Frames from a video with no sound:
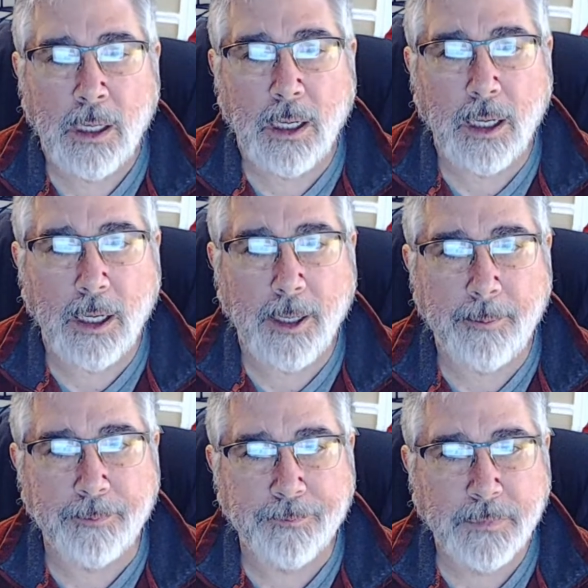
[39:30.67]

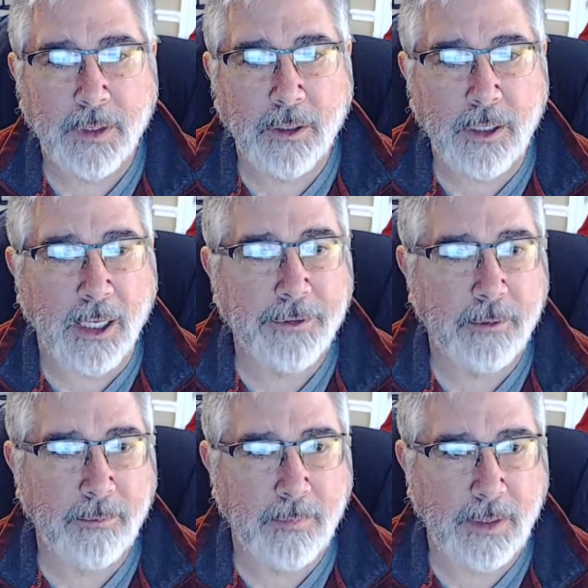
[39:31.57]

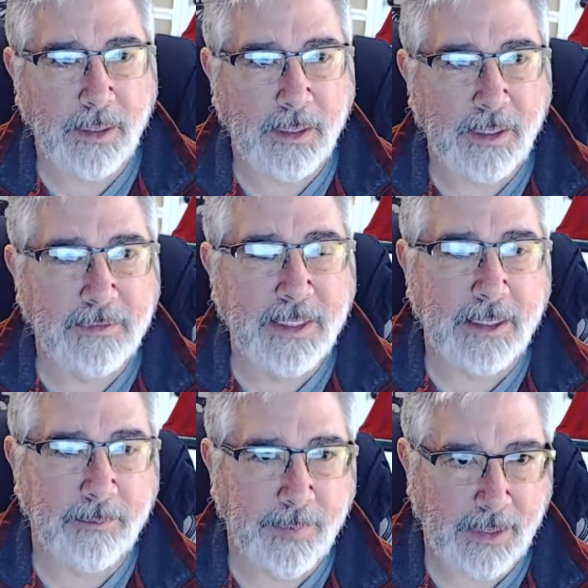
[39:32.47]
Gotham is
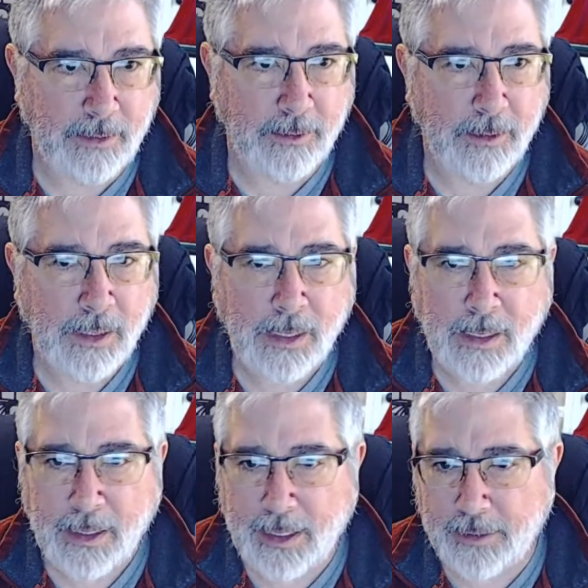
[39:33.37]
getting better.
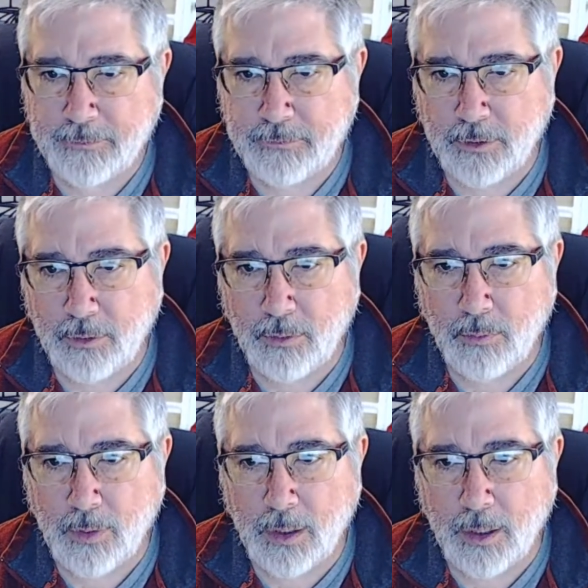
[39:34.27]
And
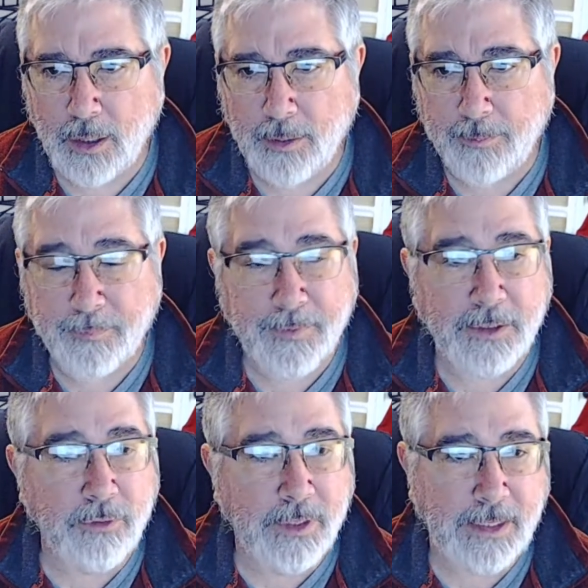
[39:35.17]
so then
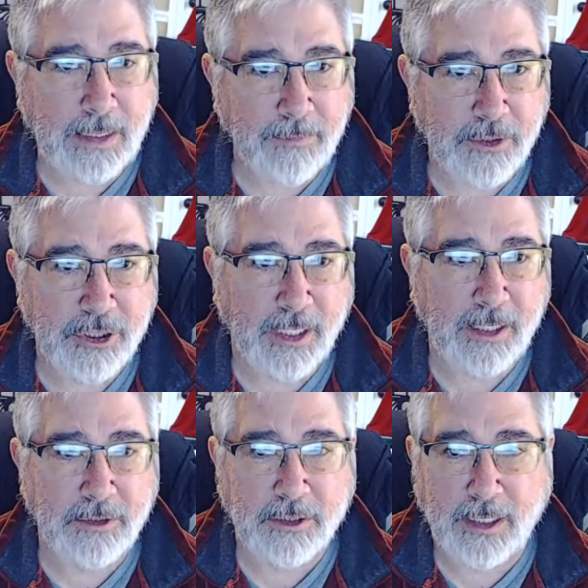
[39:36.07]
you could even
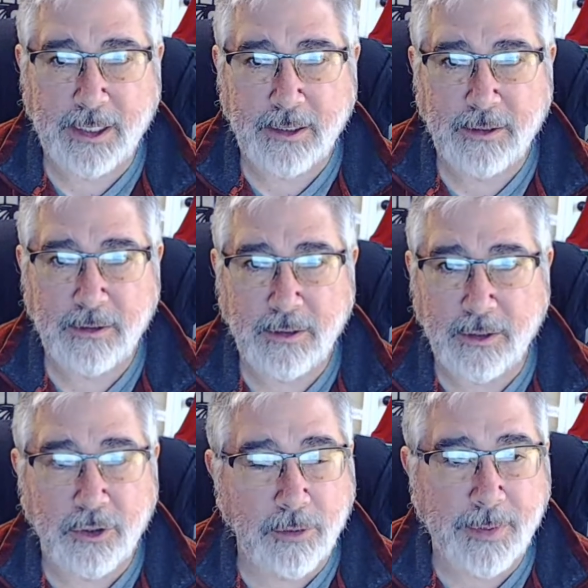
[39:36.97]
change, like, a
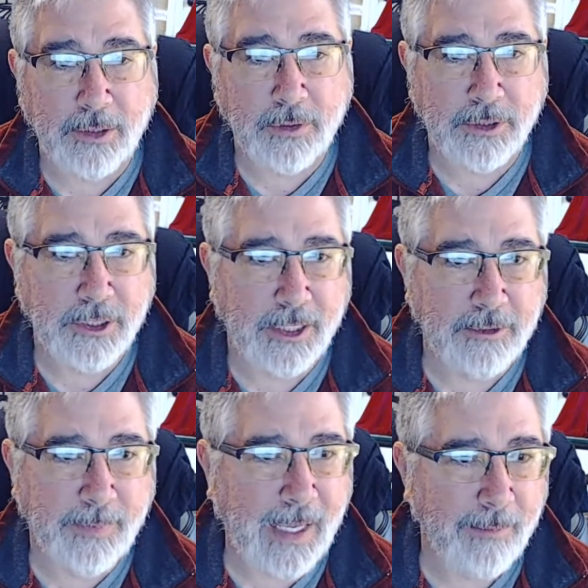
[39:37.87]
little bit, you can
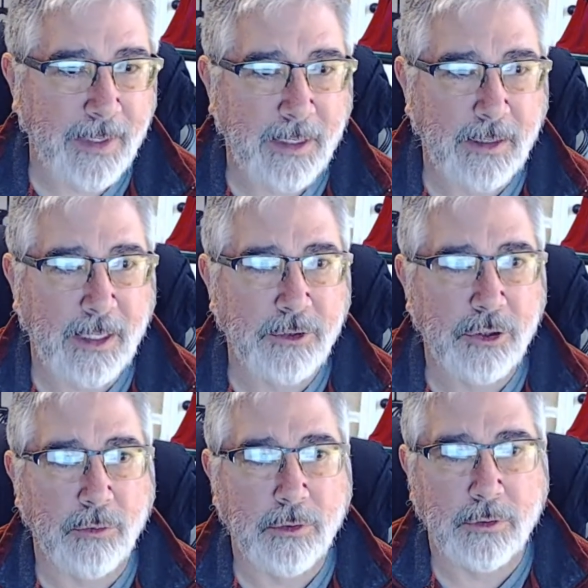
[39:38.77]
change Batman and
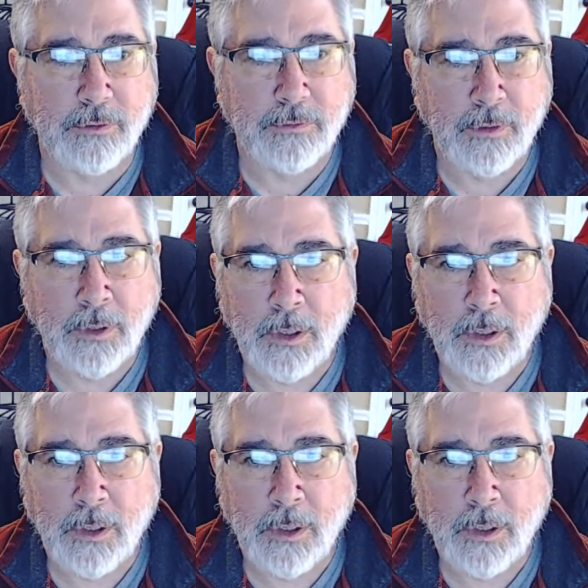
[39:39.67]
Joker's